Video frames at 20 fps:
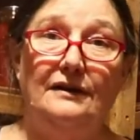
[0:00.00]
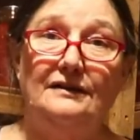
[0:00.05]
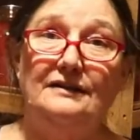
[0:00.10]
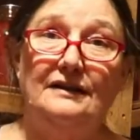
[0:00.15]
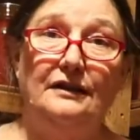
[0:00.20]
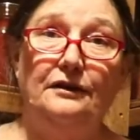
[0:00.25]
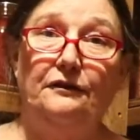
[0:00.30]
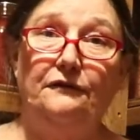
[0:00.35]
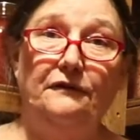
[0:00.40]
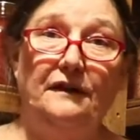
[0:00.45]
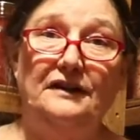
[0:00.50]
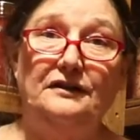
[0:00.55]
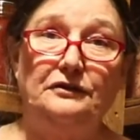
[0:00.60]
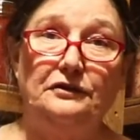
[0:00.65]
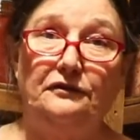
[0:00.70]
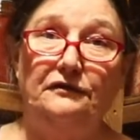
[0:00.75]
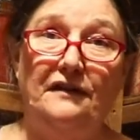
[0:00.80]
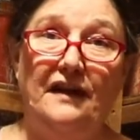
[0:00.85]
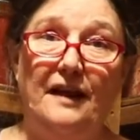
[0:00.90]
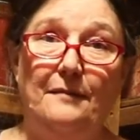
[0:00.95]
It's either feast
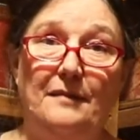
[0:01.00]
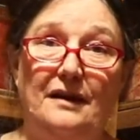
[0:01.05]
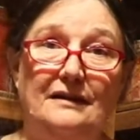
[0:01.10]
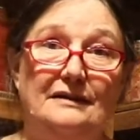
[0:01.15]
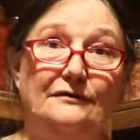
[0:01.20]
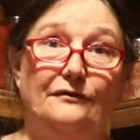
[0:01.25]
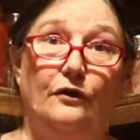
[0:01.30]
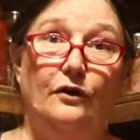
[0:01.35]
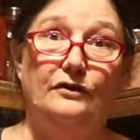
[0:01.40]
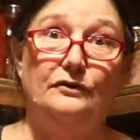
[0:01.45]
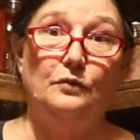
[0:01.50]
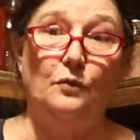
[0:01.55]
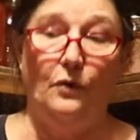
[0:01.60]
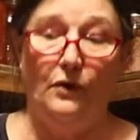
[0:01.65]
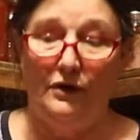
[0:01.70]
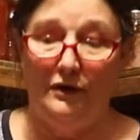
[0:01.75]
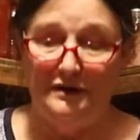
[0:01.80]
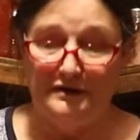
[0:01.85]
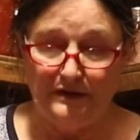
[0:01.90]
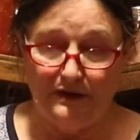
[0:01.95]
or famine as far as
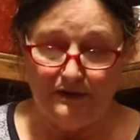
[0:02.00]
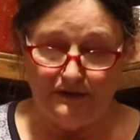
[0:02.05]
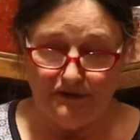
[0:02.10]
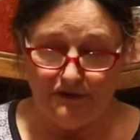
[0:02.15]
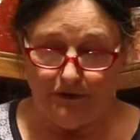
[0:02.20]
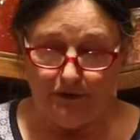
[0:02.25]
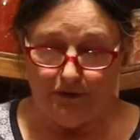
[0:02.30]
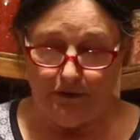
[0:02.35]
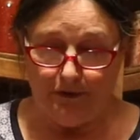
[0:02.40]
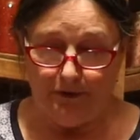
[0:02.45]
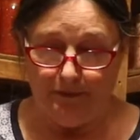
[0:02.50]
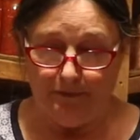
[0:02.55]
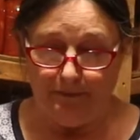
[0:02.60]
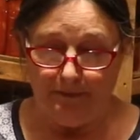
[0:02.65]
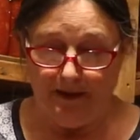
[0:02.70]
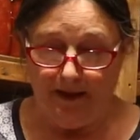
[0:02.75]
water is concerned.